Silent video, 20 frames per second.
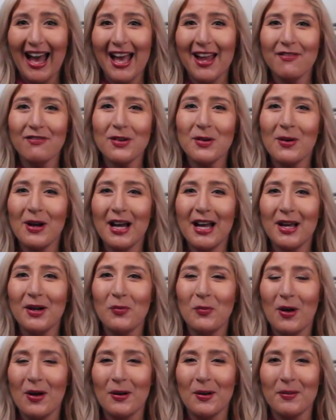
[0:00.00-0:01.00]
Hi
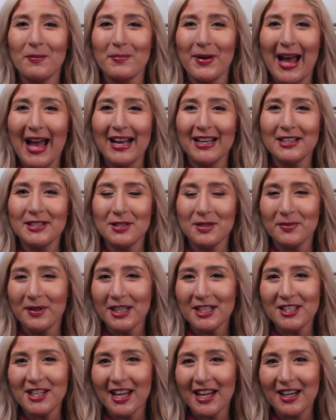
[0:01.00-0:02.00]
everyone, welcome back to
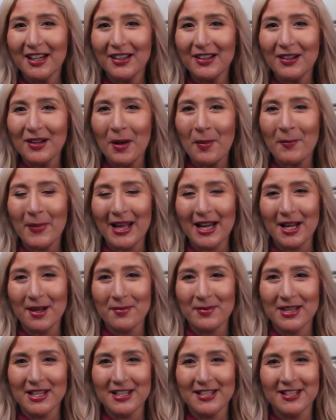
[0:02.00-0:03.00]
my channel. My
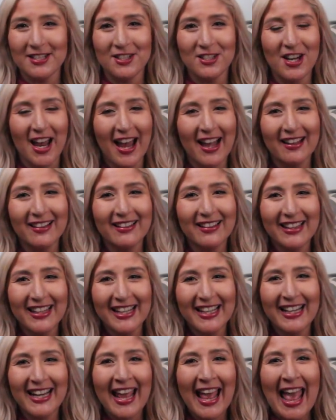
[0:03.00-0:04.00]
name is
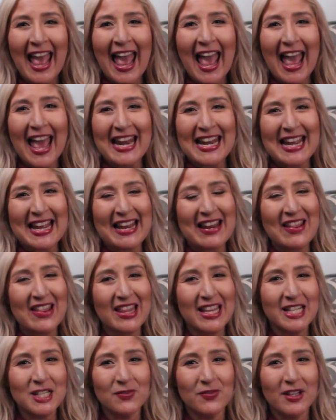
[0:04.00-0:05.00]
Jacqueline, and in
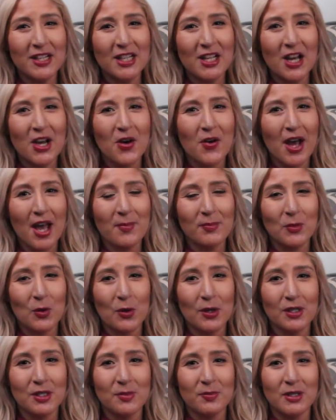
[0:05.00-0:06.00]
this video I'm
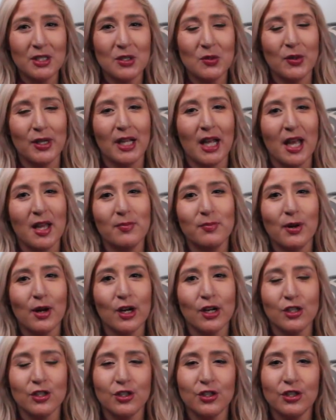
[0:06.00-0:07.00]
going to be doing a
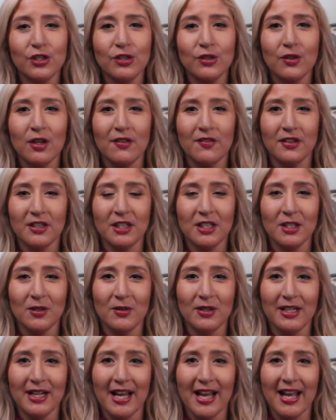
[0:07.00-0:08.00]
part 2 of a
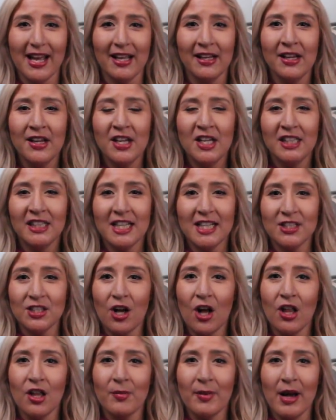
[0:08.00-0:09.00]
Q&A that's
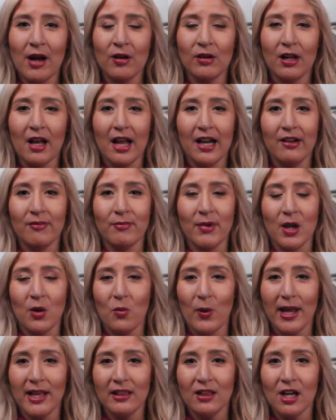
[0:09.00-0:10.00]
all about kind of my
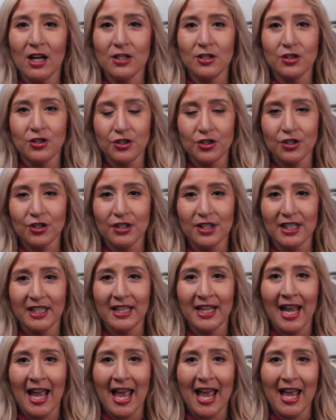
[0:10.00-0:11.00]
weight loss
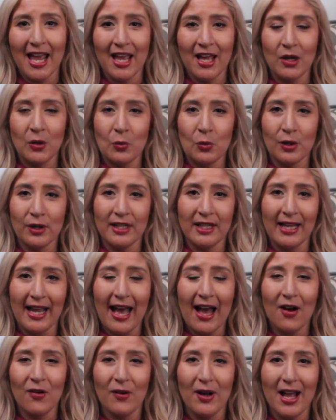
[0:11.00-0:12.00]
journey and working
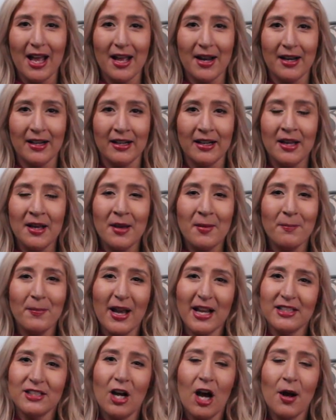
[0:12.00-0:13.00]
out and
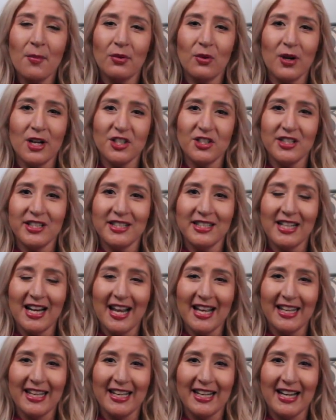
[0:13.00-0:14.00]
my top questions that
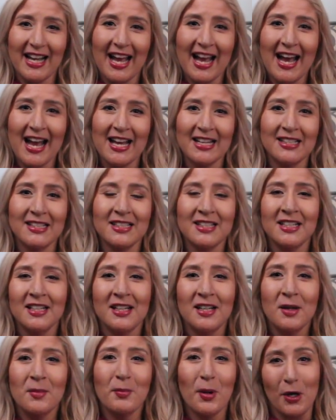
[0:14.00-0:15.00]
I get asked,
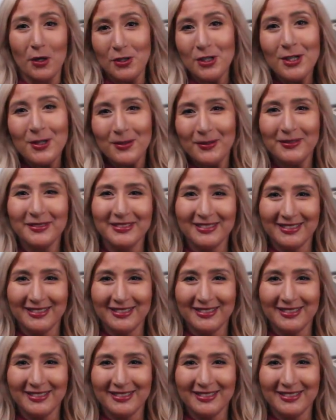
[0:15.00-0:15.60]
part 2.